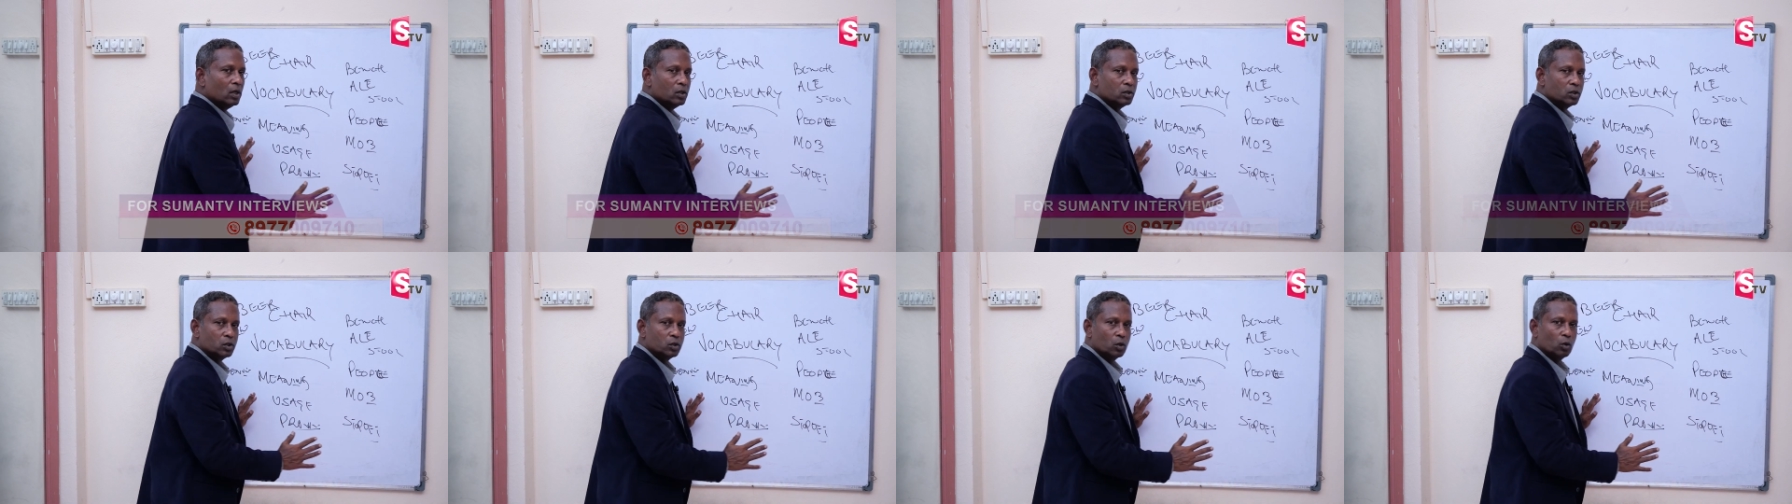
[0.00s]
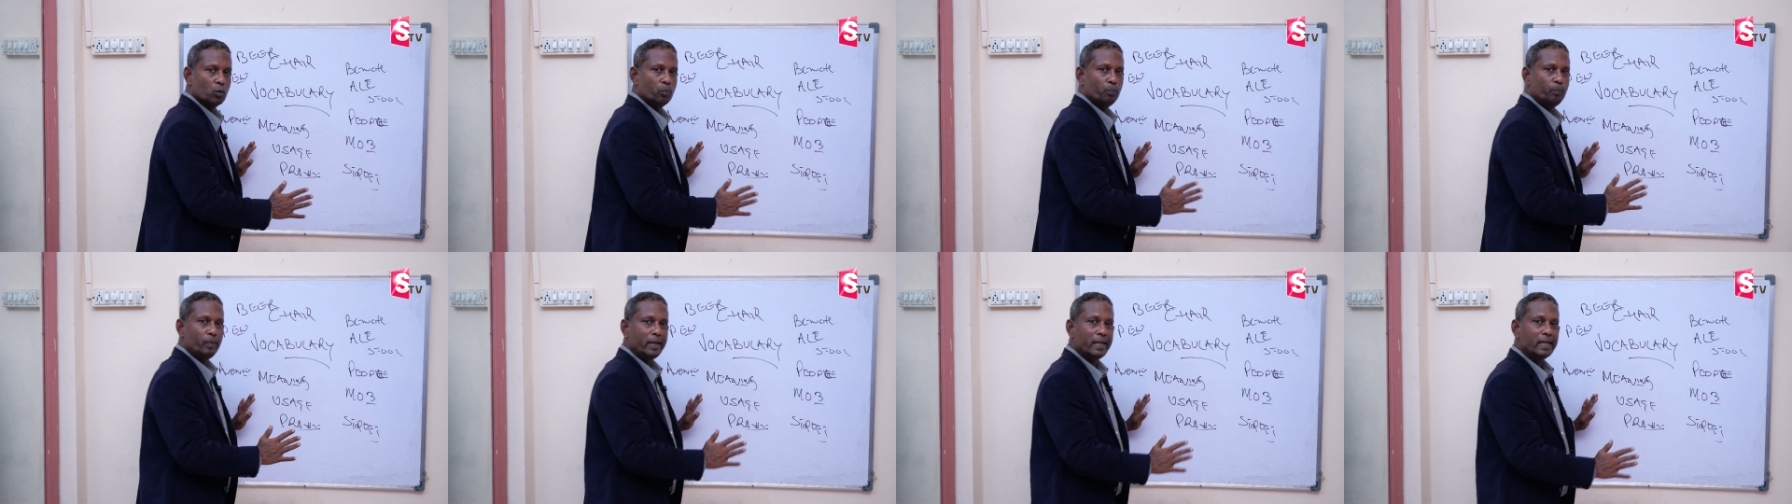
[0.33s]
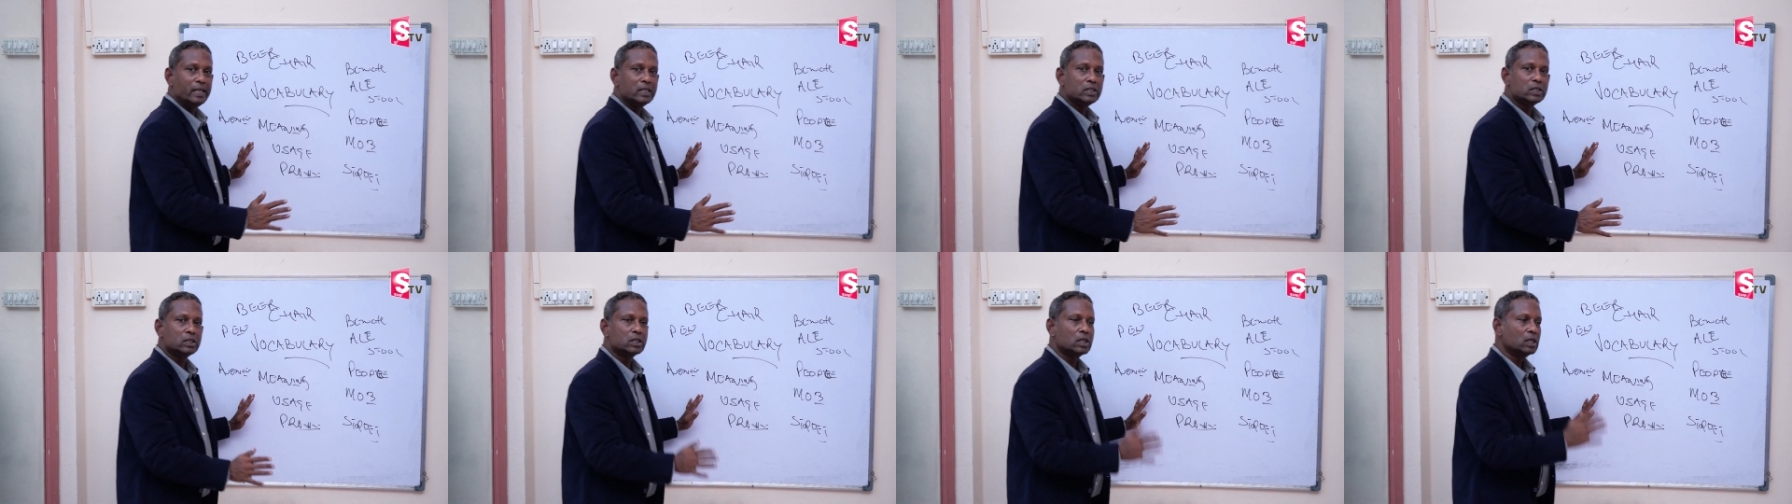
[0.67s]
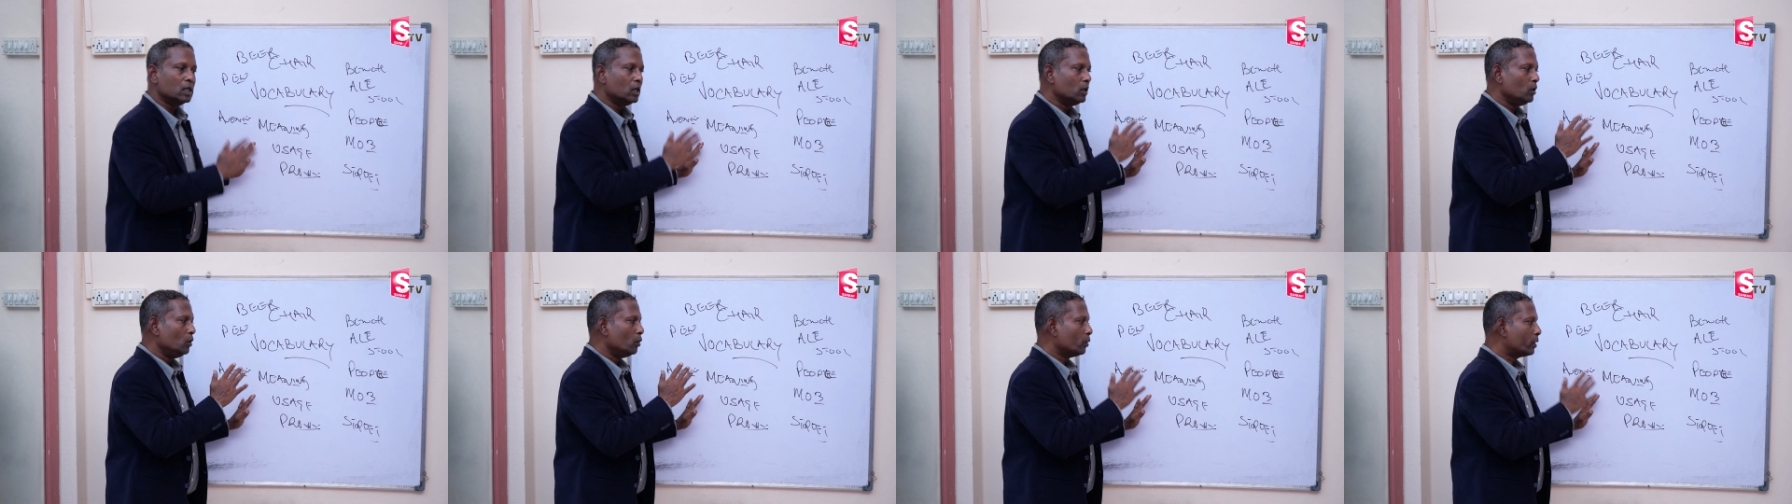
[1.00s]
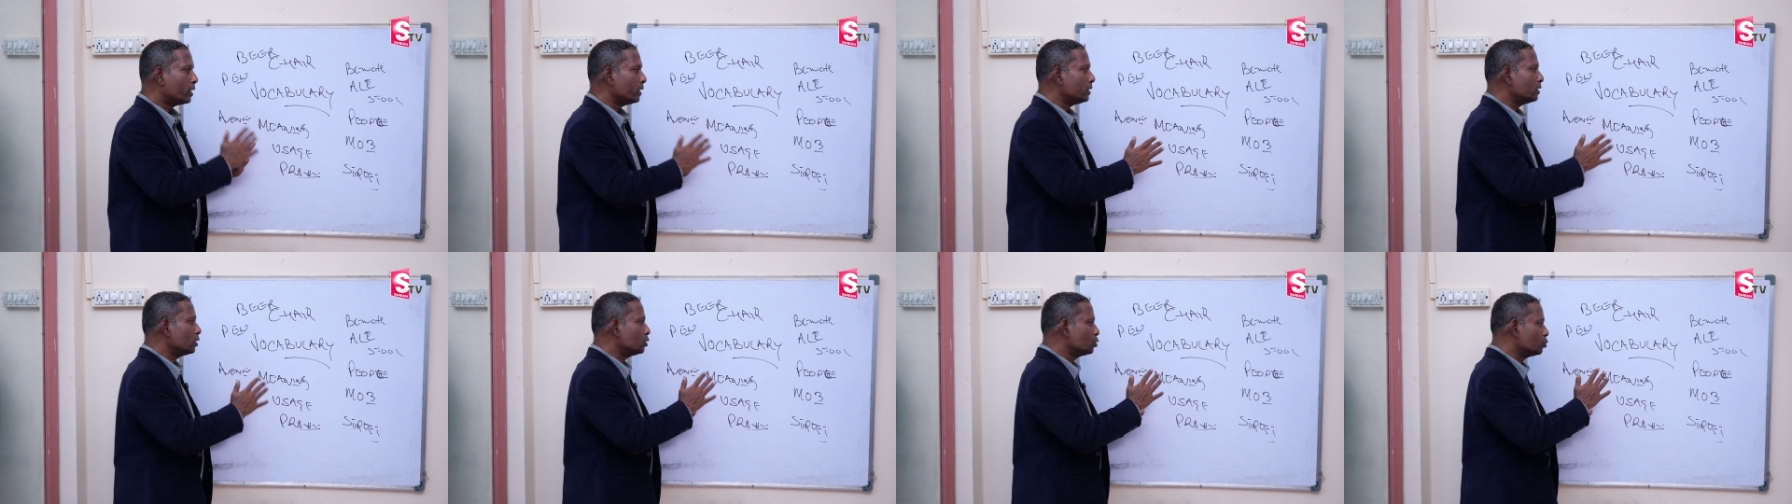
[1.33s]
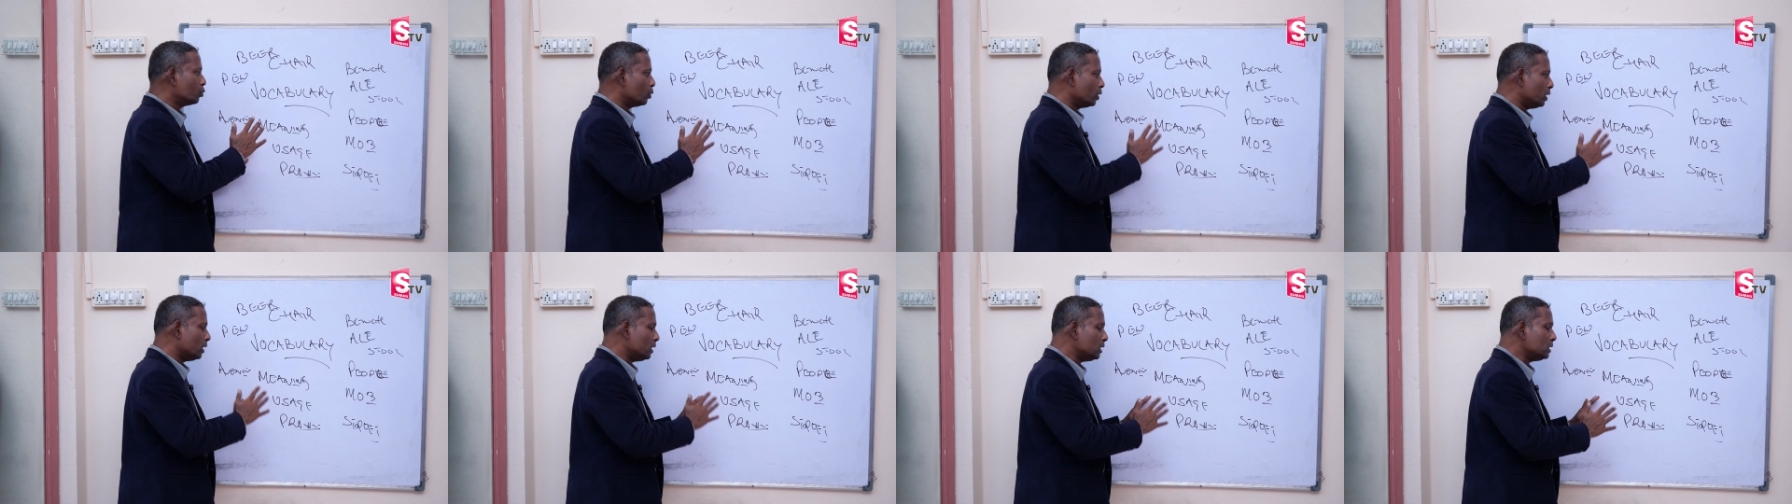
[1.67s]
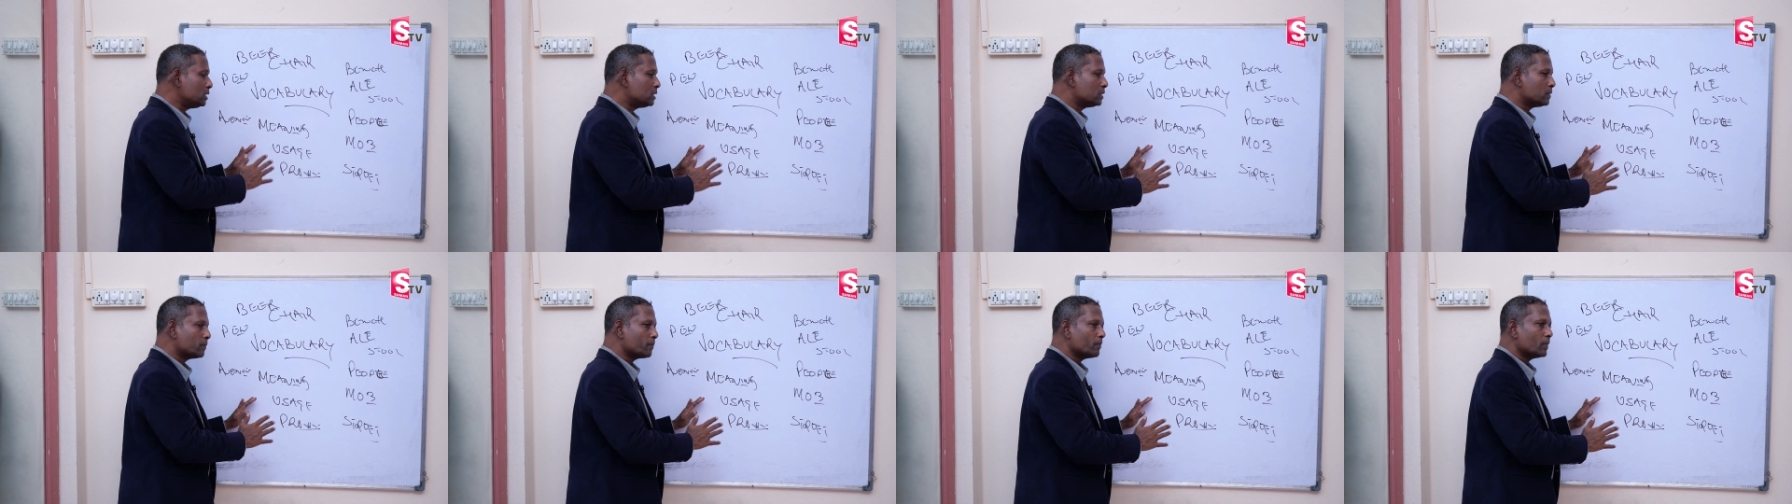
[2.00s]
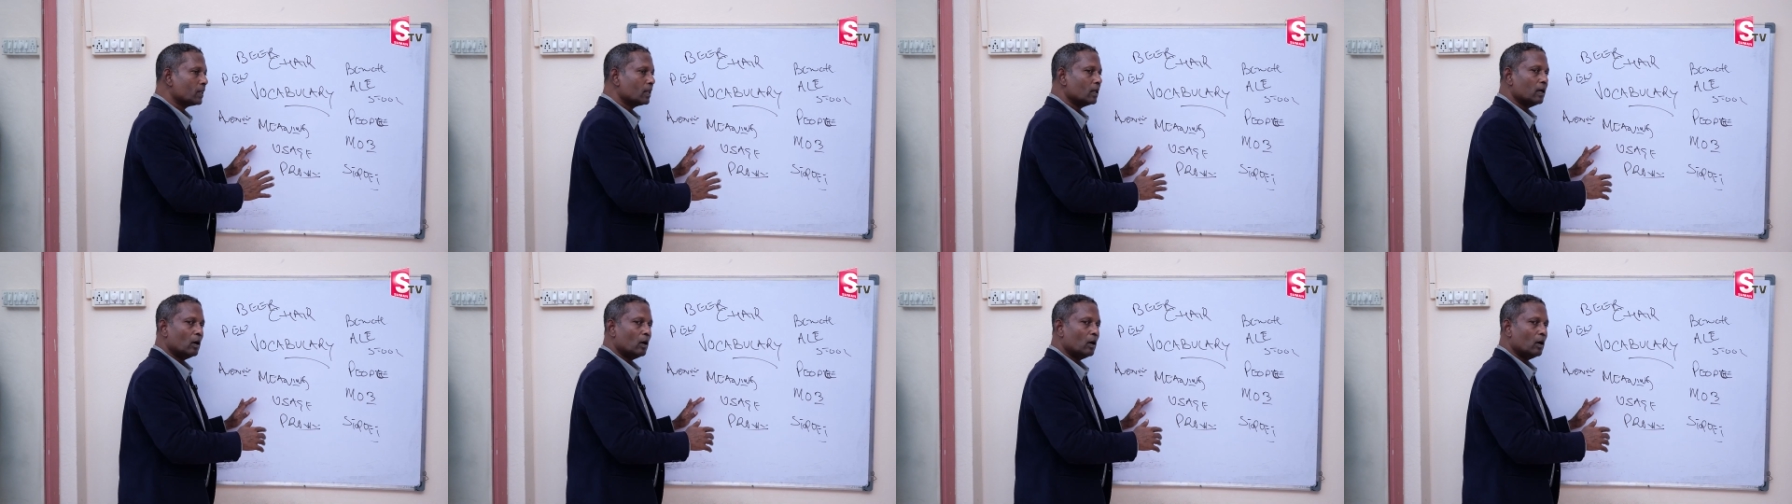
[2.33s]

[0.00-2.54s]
So please look at those words.